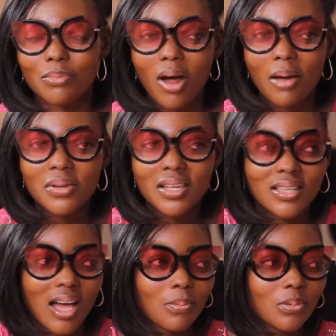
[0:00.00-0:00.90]
Probably
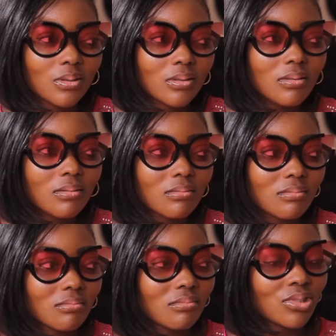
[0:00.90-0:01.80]
it happened
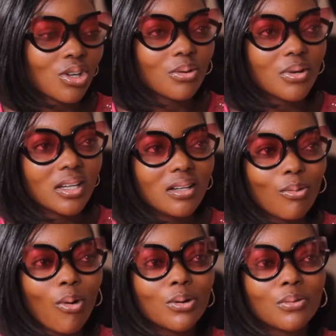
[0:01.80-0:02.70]

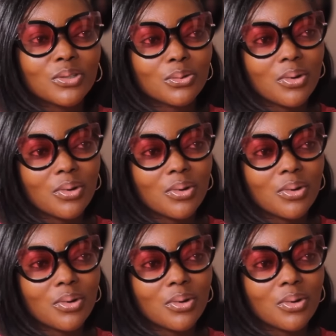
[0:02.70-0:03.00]
during one of the